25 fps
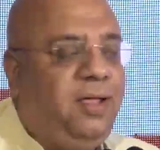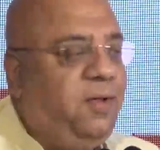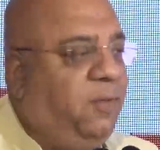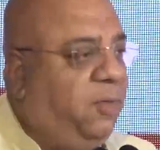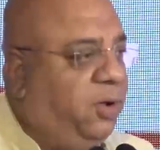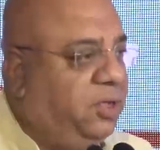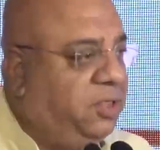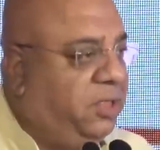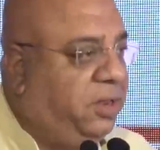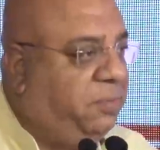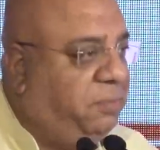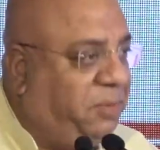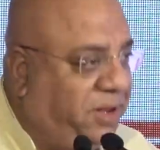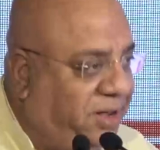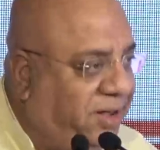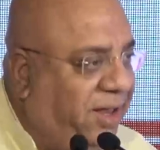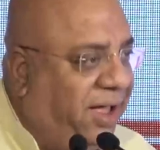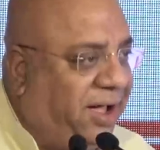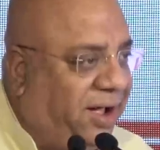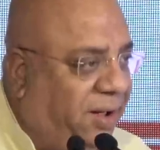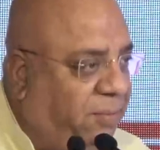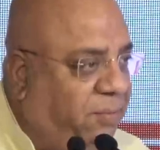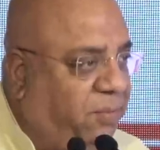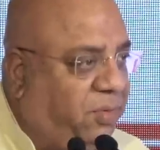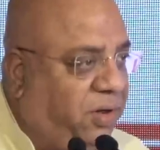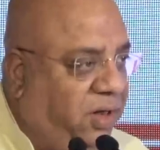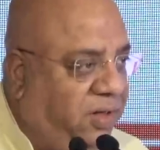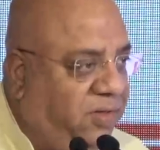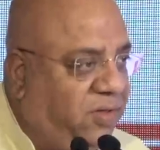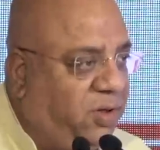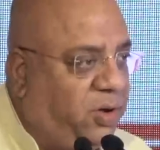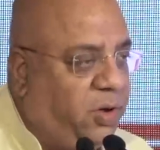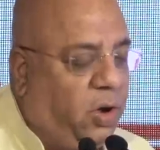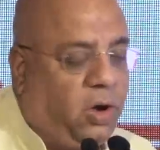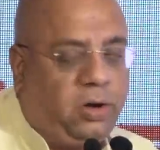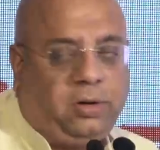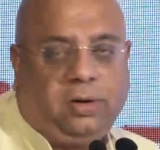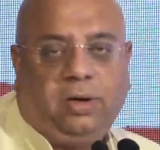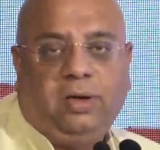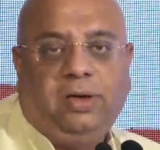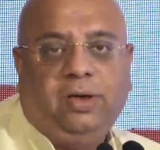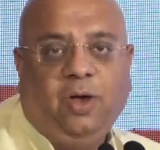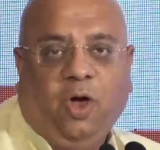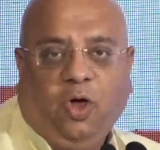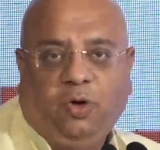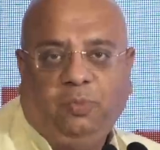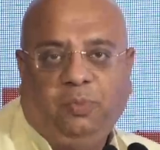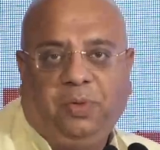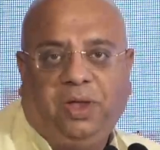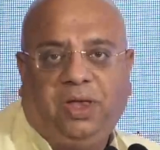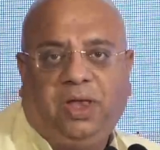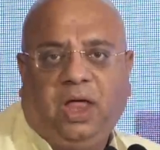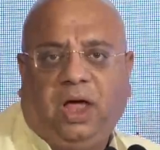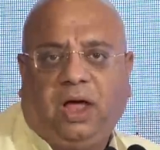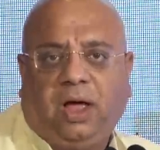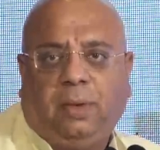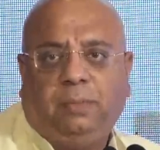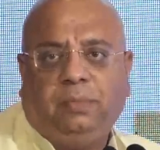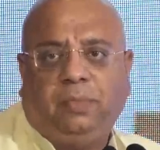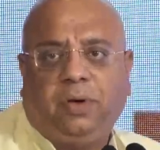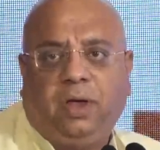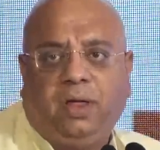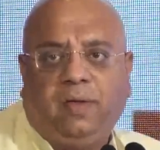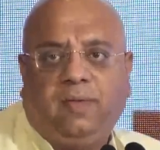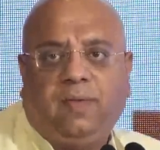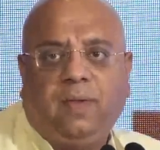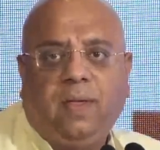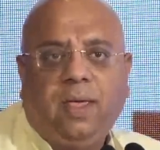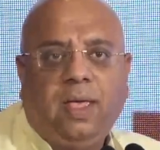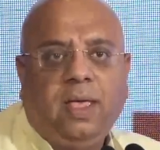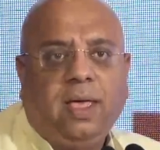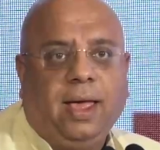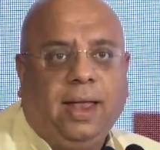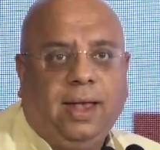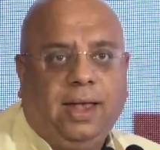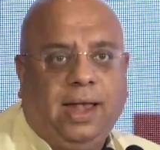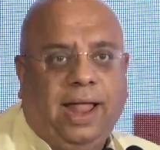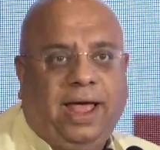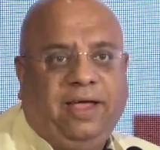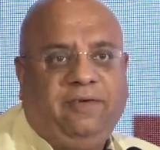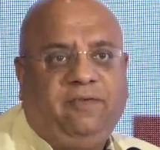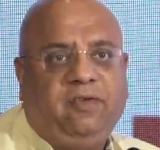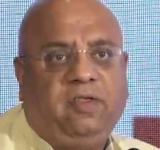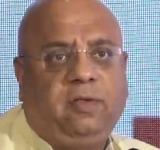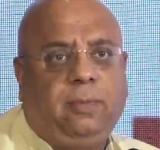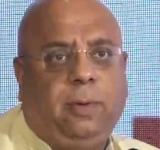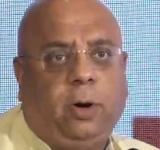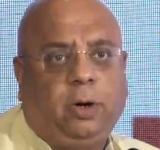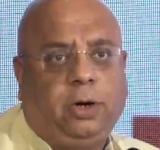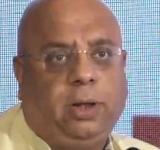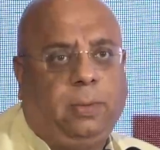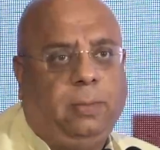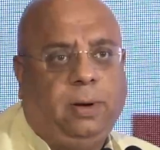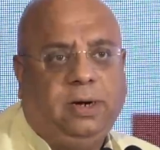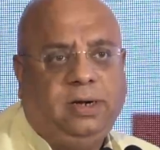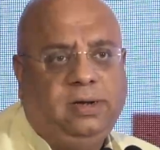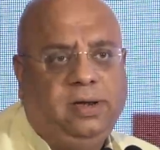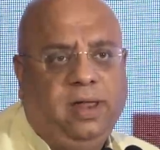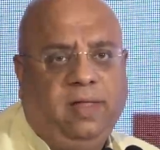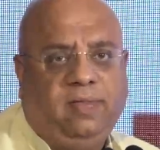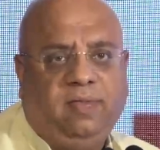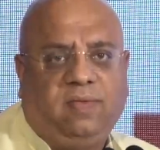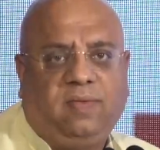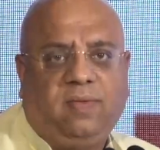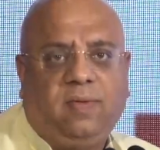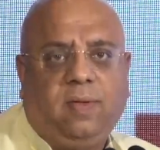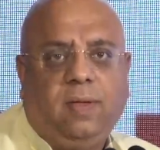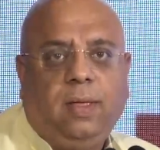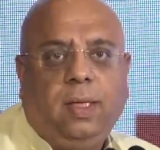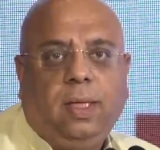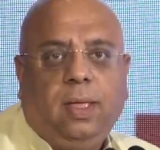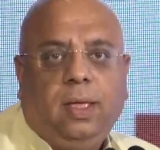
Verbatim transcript: whether media companies or not non-media companies. life is about abundance.